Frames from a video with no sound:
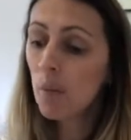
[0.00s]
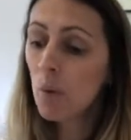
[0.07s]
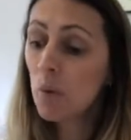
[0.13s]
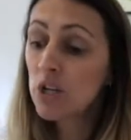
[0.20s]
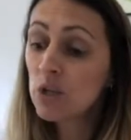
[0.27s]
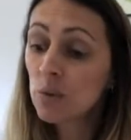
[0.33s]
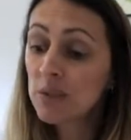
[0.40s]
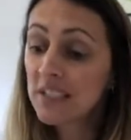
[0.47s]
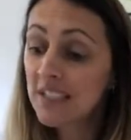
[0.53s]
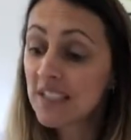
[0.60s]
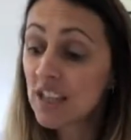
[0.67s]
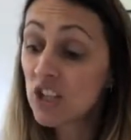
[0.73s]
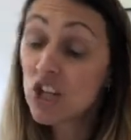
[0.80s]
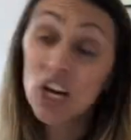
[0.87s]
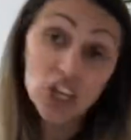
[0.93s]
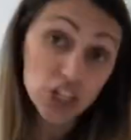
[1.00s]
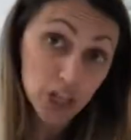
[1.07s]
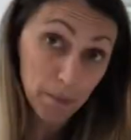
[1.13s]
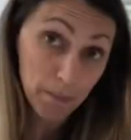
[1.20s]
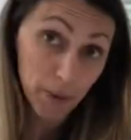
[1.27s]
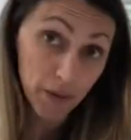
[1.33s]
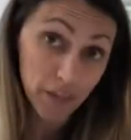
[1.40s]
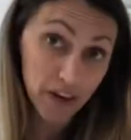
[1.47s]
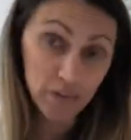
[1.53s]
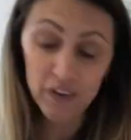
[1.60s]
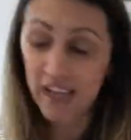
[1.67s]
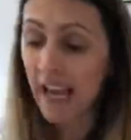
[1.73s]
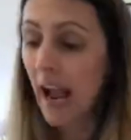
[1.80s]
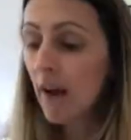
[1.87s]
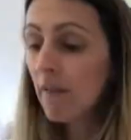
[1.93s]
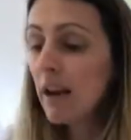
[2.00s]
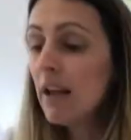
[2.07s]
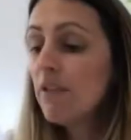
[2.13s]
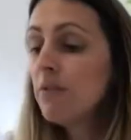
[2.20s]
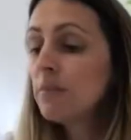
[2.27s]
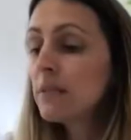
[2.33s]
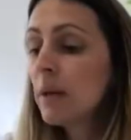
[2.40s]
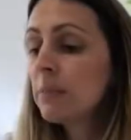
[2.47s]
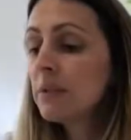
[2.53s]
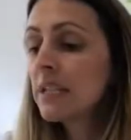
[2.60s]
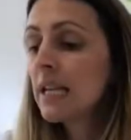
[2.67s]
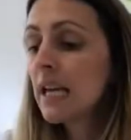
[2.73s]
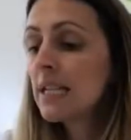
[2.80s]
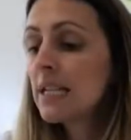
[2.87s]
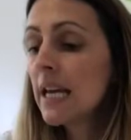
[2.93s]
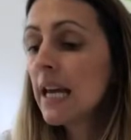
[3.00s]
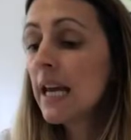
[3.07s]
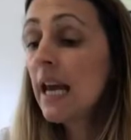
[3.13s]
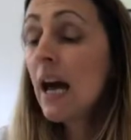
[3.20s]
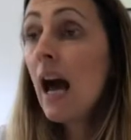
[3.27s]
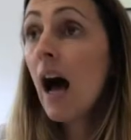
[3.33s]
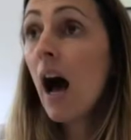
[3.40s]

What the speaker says: which was a suggestion by the lovely Carrie from Sew Pretty Kitty,